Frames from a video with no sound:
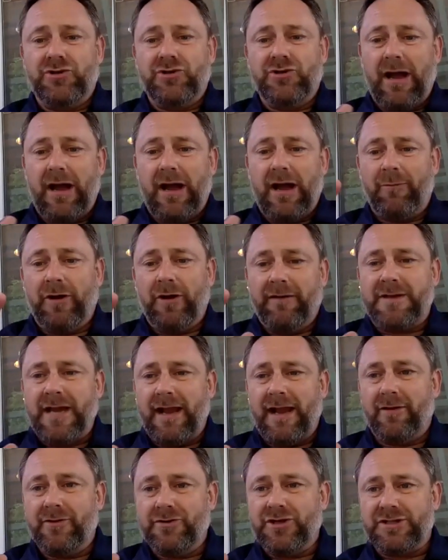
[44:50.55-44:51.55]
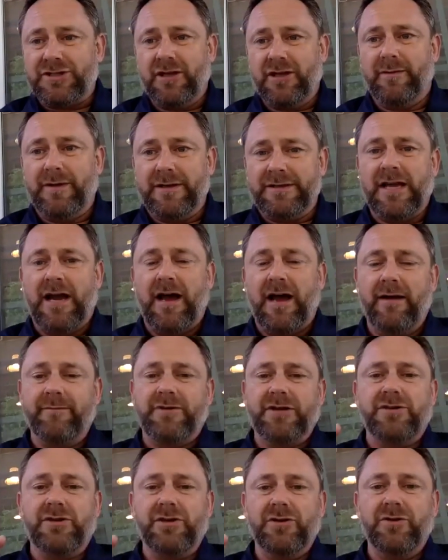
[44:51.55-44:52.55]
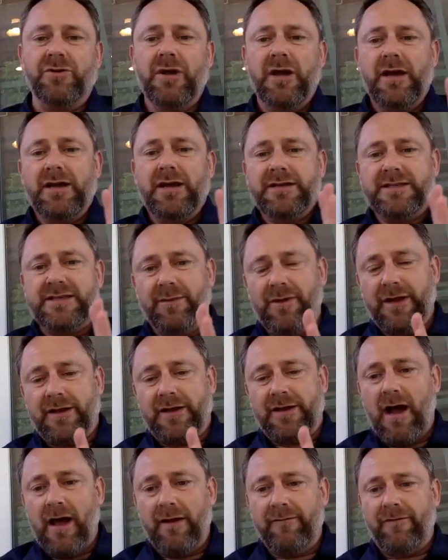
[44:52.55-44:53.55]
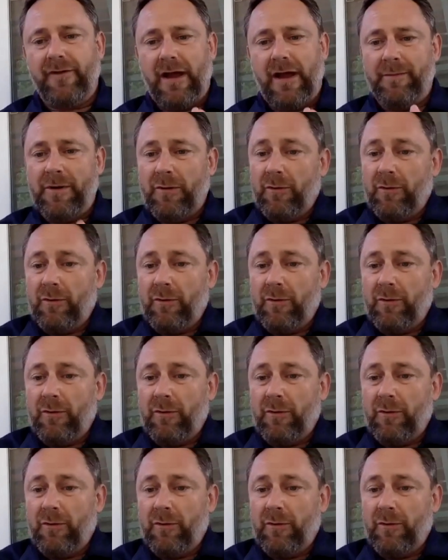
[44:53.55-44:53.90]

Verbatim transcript: ju- I'm gonna give Taylor just a little bit of time to do some of the conflict.